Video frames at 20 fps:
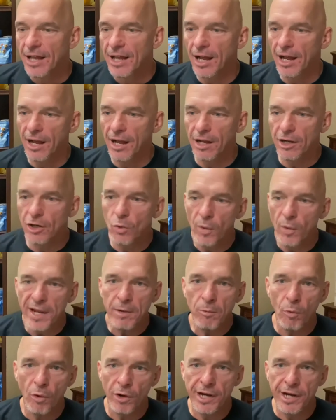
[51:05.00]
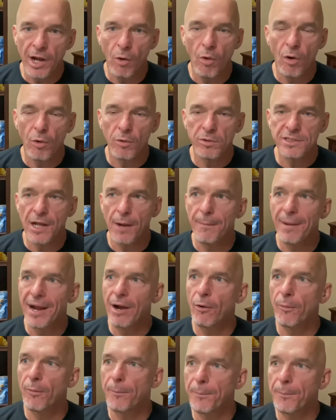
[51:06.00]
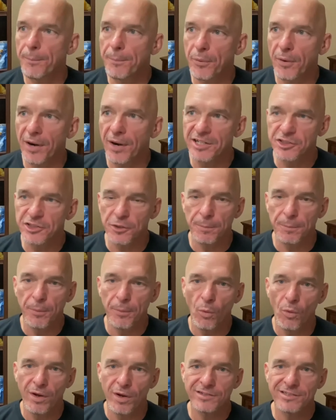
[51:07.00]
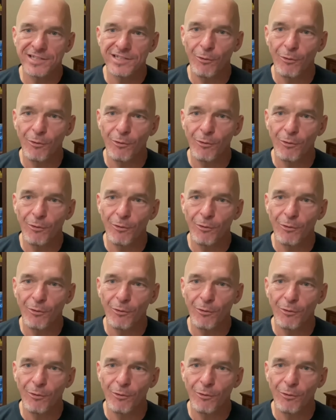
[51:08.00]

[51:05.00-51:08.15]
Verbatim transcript: Uh, Gwen want to know what we're talking about with pressure points.